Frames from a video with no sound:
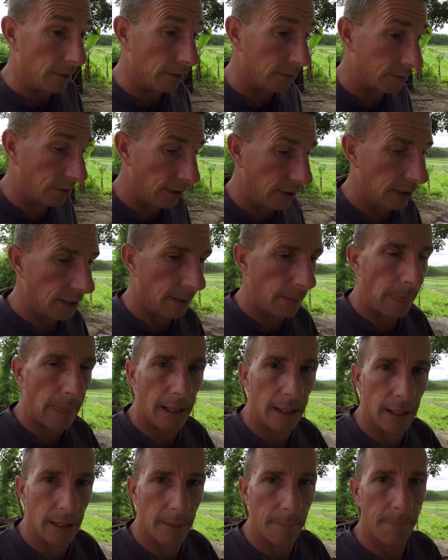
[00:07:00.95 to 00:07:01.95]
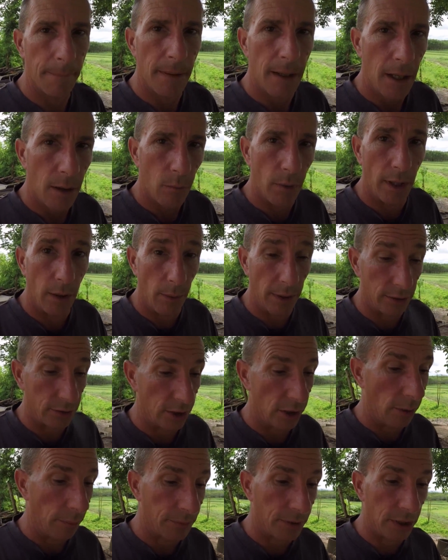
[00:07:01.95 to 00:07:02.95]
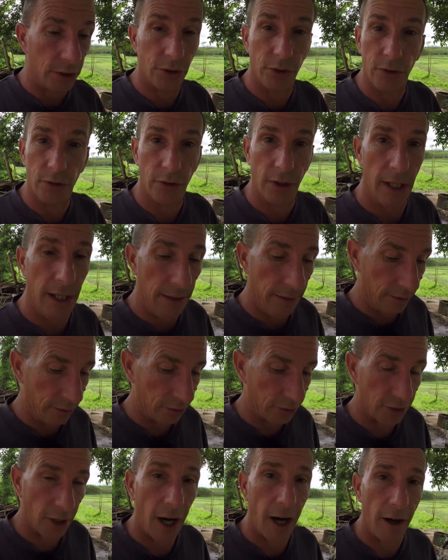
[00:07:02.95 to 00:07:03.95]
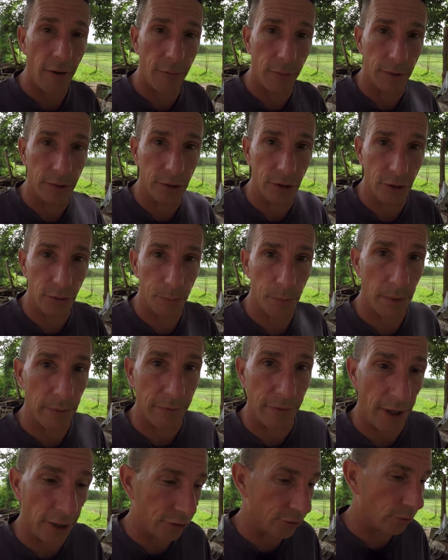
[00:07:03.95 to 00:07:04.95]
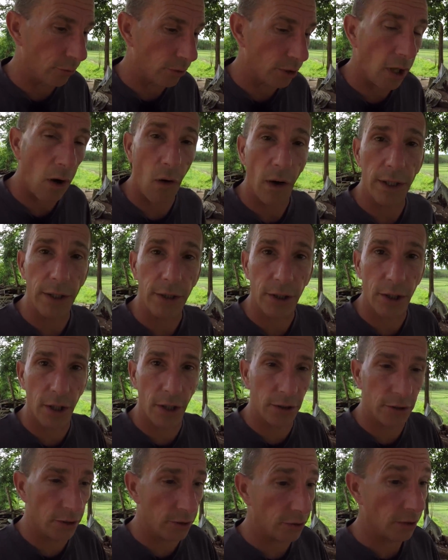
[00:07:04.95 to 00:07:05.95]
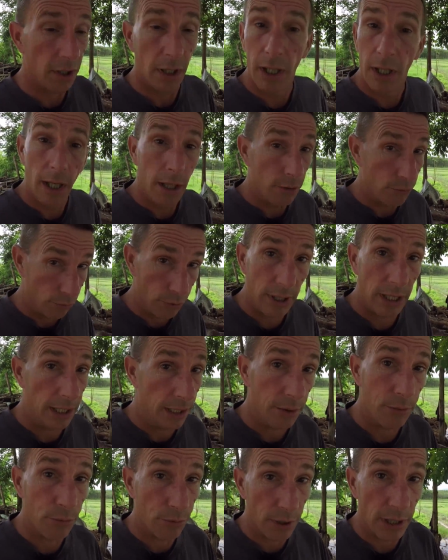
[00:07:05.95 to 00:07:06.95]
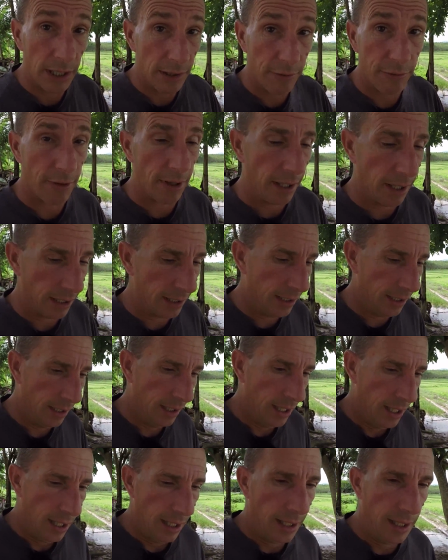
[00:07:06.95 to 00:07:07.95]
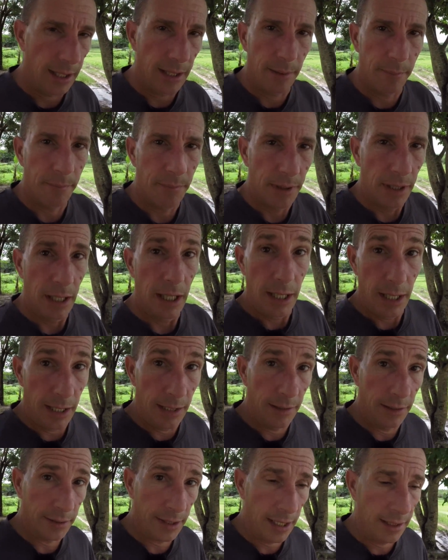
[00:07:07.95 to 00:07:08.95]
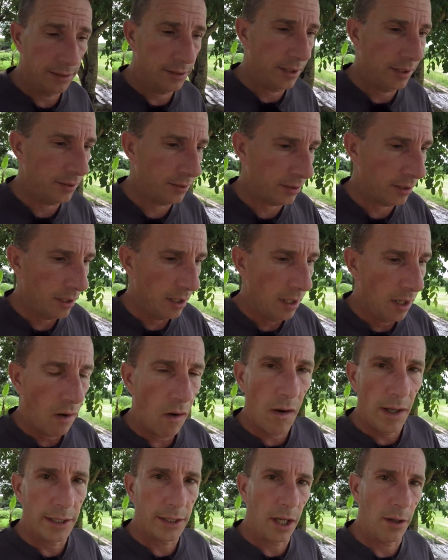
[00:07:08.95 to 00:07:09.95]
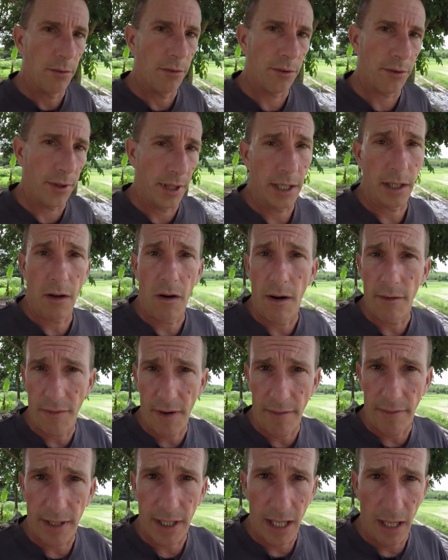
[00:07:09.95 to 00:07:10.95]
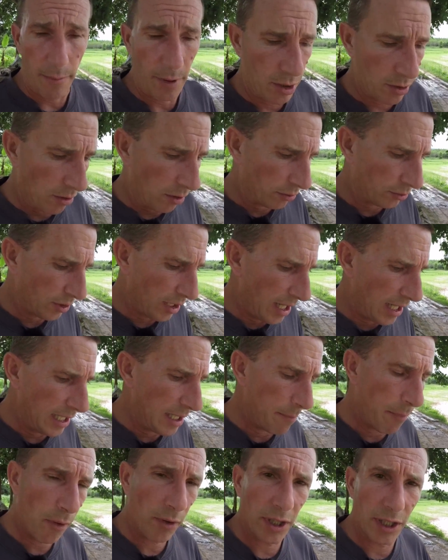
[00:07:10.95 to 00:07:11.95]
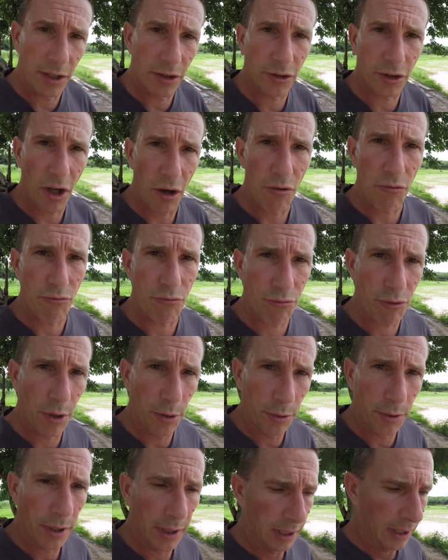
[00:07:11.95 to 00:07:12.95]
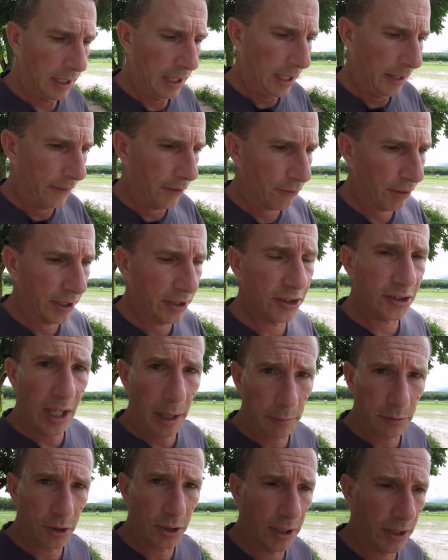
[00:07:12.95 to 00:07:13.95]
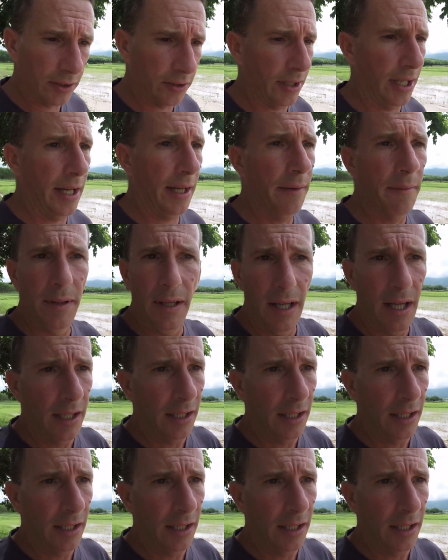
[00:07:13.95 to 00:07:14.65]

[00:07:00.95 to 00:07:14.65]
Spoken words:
to be honest with you. When I went to the opticians there, the staff were just professional, kind, courteous, really, really friendly. In the dentist, I don't think I've ever come across anybody so rude. The receptionist there,